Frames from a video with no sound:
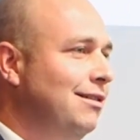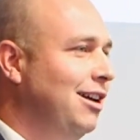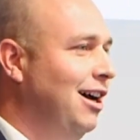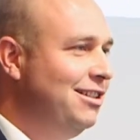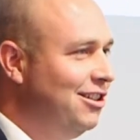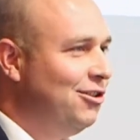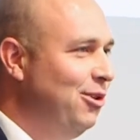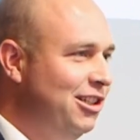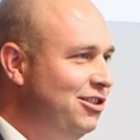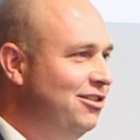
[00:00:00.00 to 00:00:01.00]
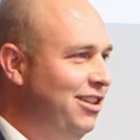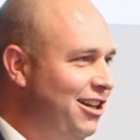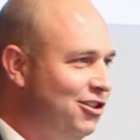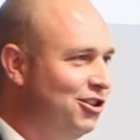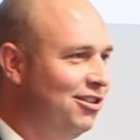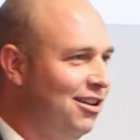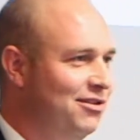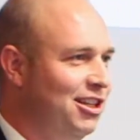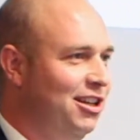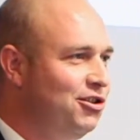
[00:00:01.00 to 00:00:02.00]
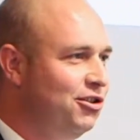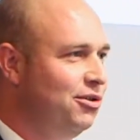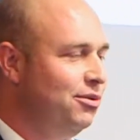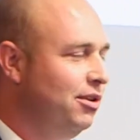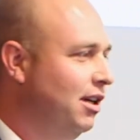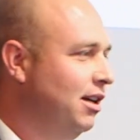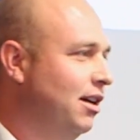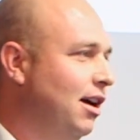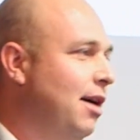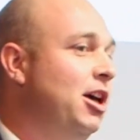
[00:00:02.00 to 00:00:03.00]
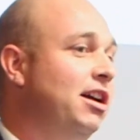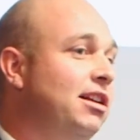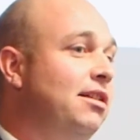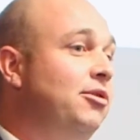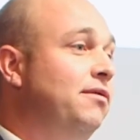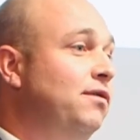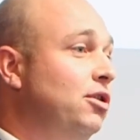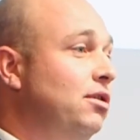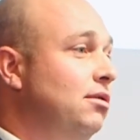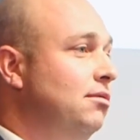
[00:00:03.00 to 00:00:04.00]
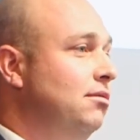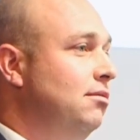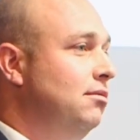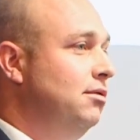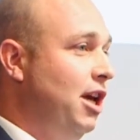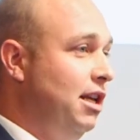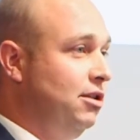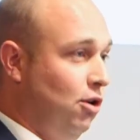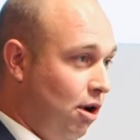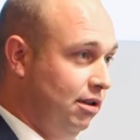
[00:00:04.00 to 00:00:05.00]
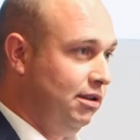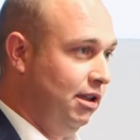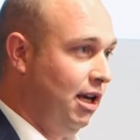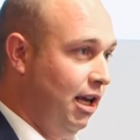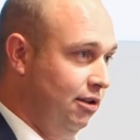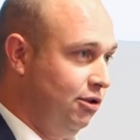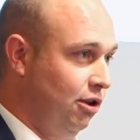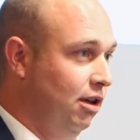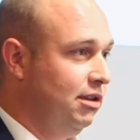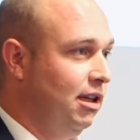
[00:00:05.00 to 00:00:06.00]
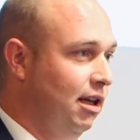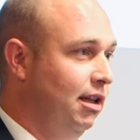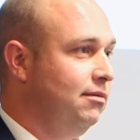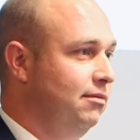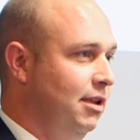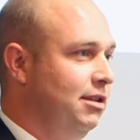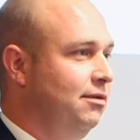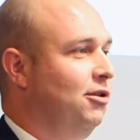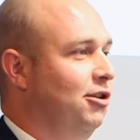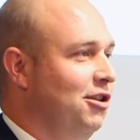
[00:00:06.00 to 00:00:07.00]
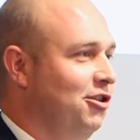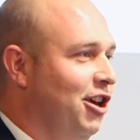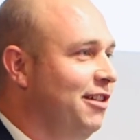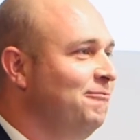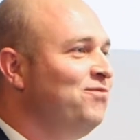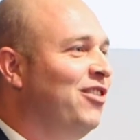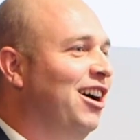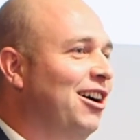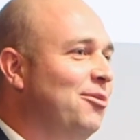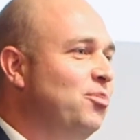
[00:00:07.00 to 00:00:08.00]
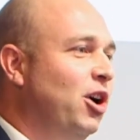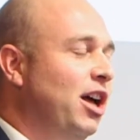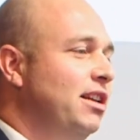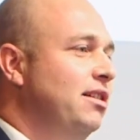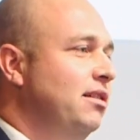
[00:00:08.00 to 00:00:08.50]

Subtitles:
consequential nature of the issue. I'm not going to give you the full debt talk today and charts. That's for another day. But